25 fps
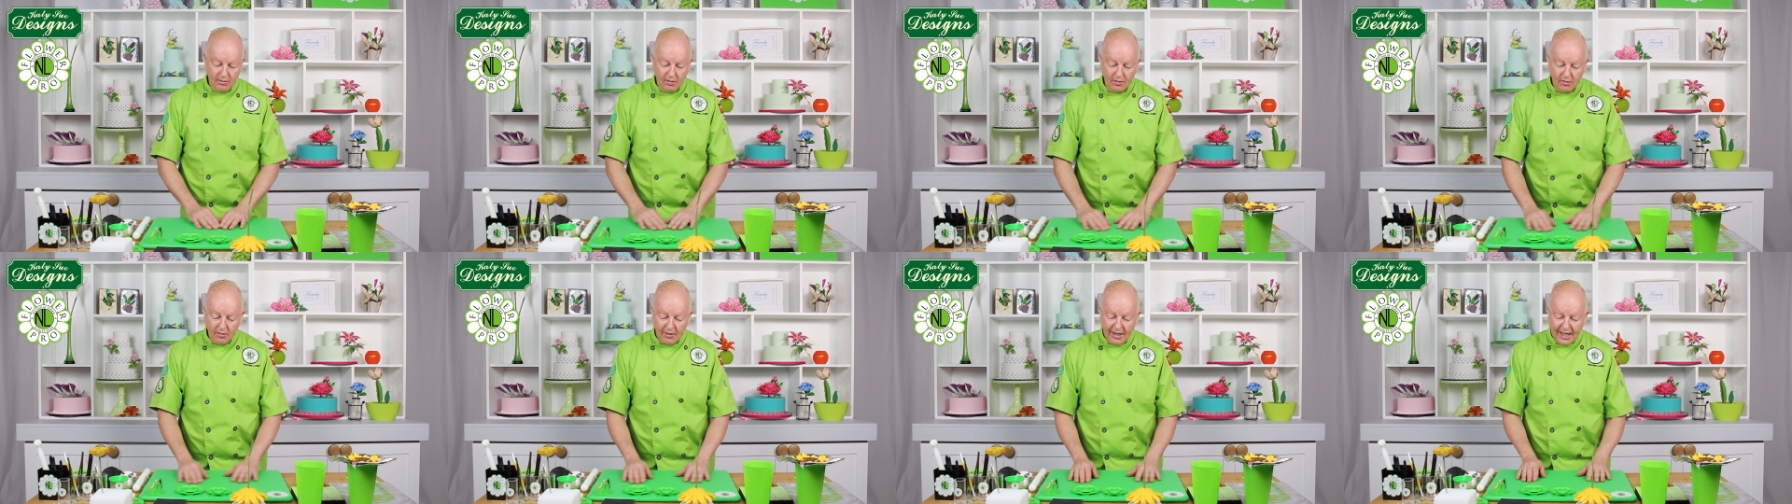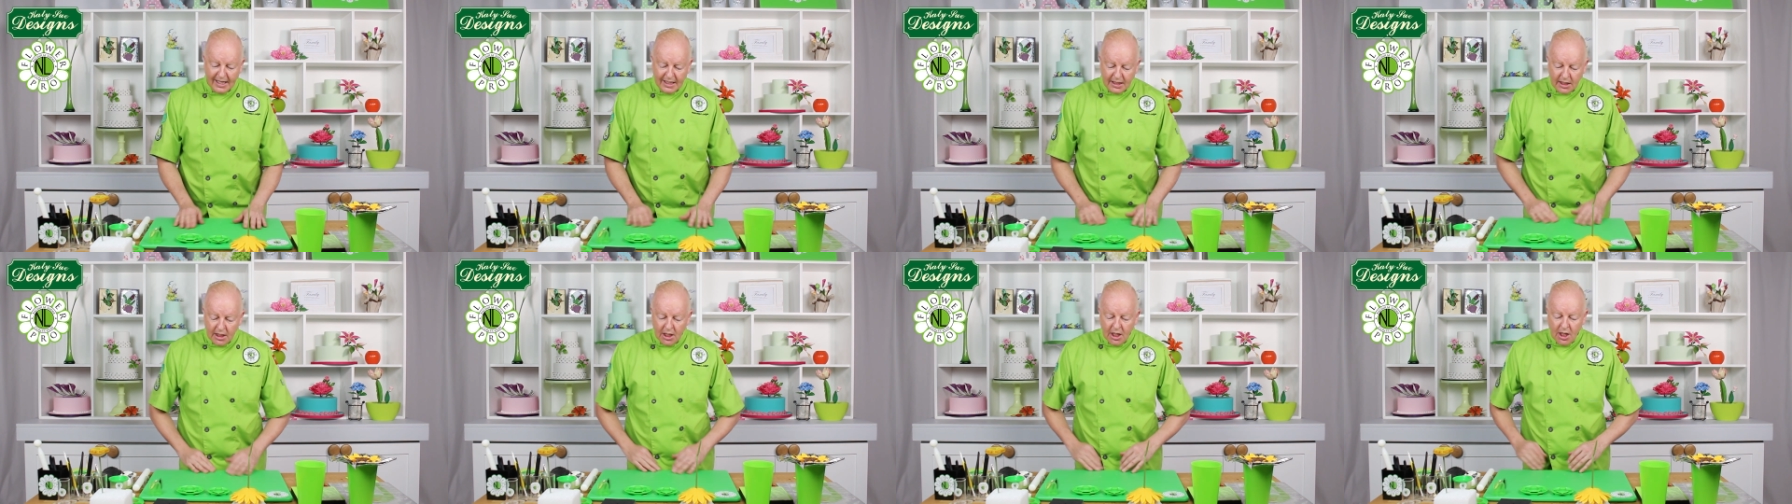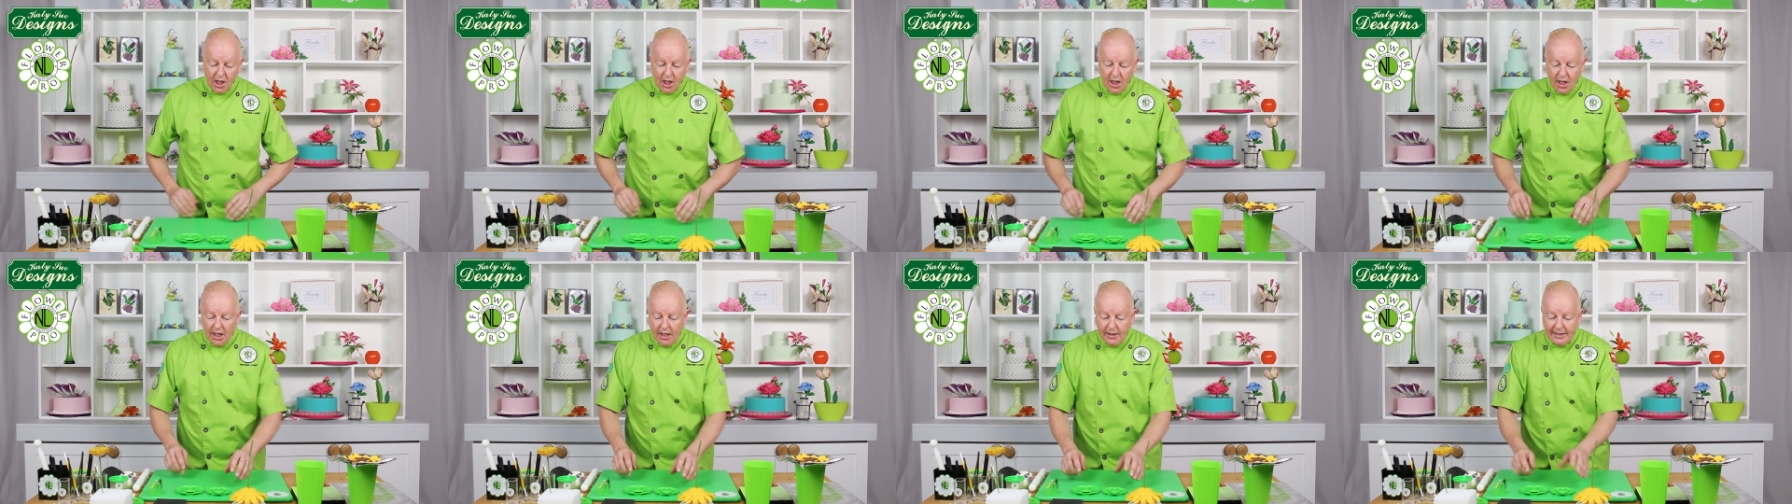all right?
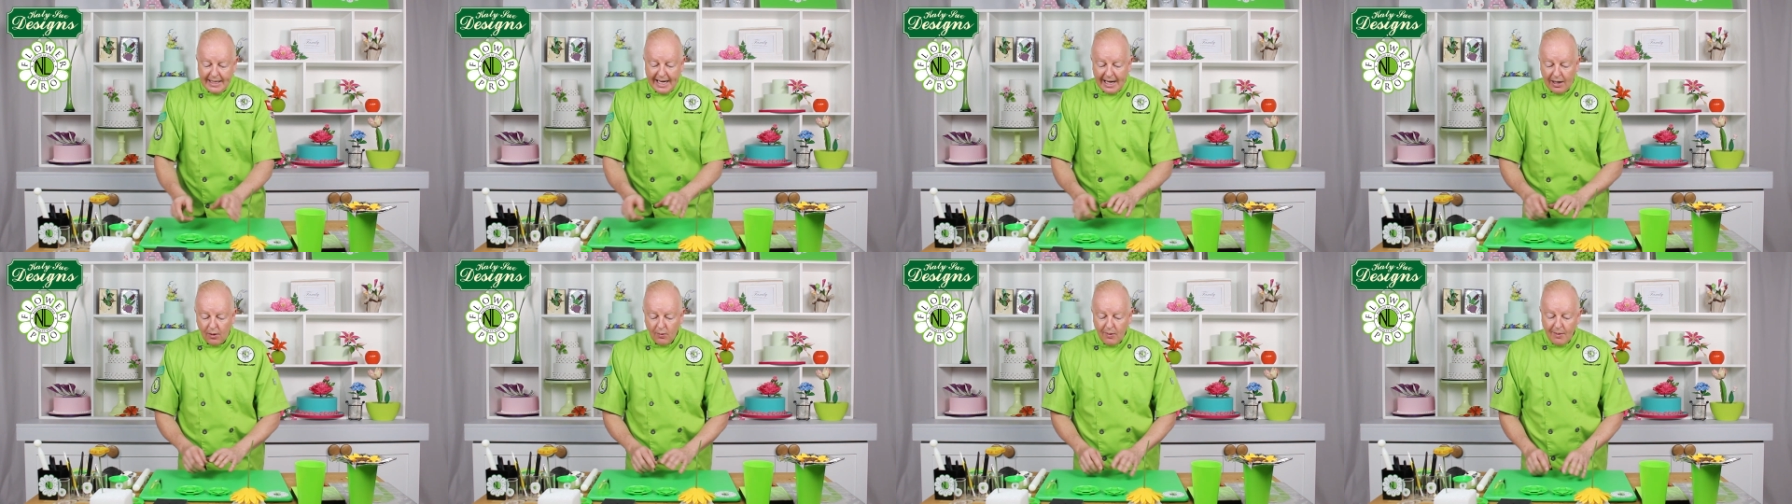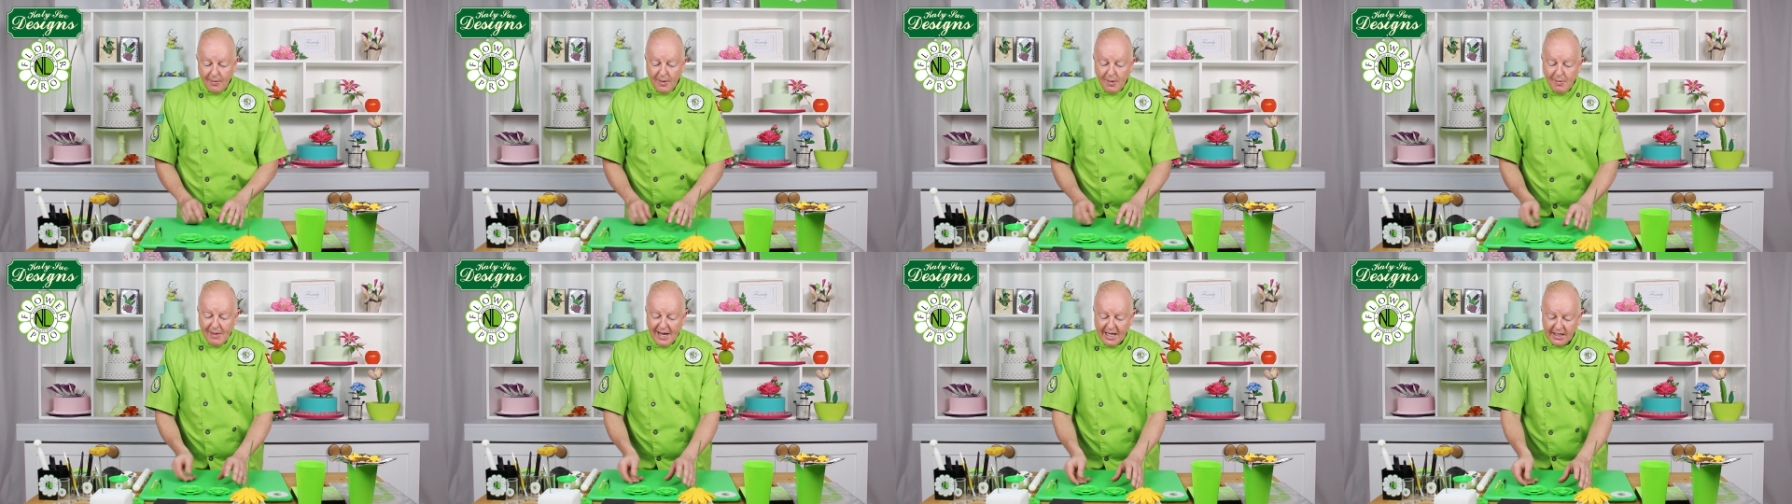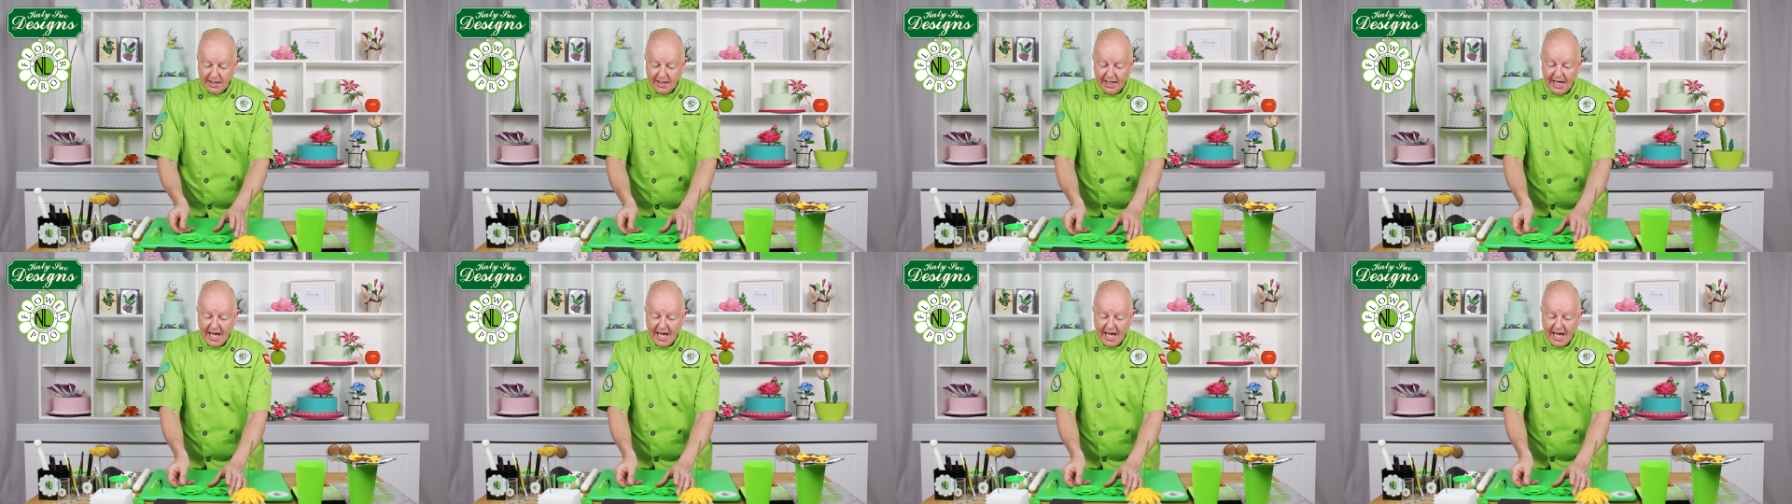Now, when we make the